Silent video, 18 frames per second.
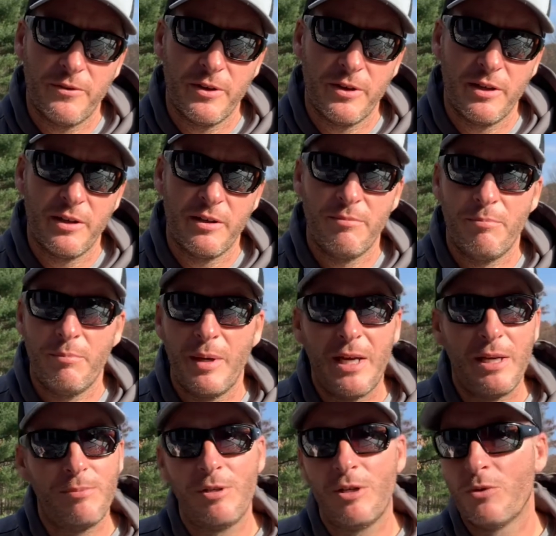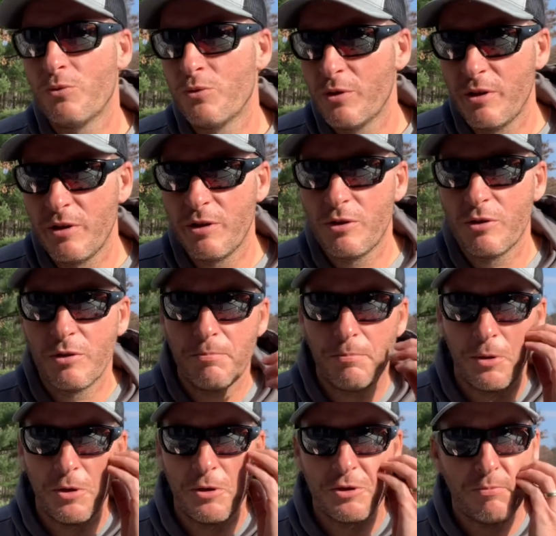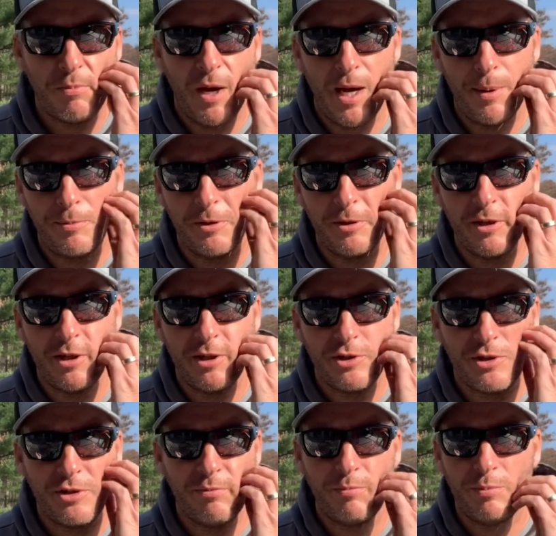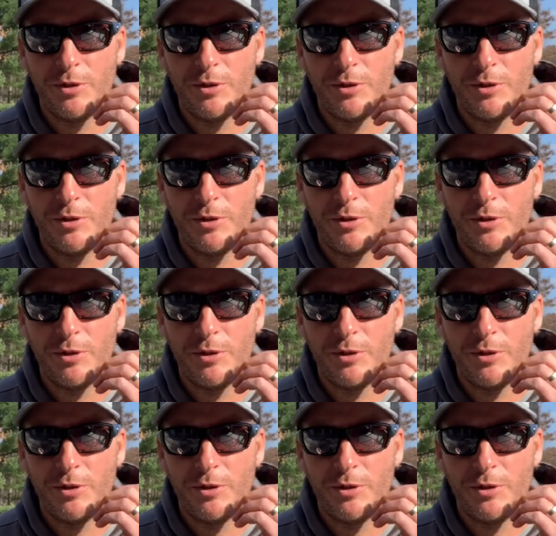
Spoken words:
in it, maybe a really good perch population,